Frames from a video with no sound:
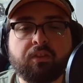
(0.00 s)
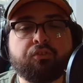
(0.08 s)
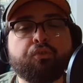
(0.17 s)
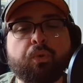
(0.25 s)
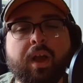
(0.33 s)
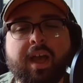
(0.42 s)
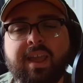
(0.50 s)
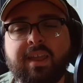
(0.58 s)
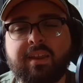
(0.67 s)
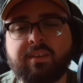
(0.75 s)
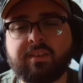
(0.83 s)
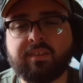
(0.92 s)
Try
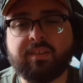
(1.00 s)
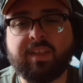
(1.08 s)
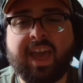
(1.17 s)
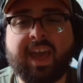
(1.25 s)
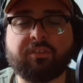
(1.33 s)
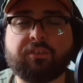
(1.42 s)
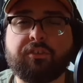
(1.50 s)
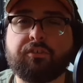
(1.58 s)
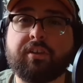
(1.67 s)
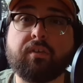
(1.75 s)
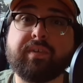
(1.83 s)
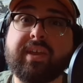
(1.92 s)
to ask
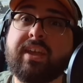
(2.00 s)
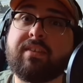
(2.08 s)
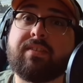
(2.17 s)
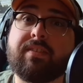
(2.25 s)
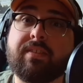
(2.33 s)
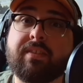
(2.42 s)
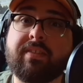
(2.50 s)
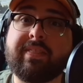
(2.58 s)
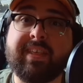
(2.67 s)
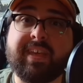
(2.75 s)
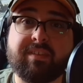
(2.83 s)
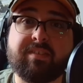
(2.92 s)
yourself, is
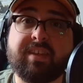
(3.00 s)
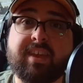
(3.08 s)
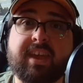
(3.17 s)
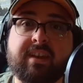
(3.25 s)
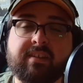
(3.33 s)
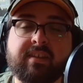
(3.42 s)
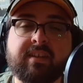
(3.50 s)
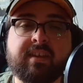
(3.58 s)
this it?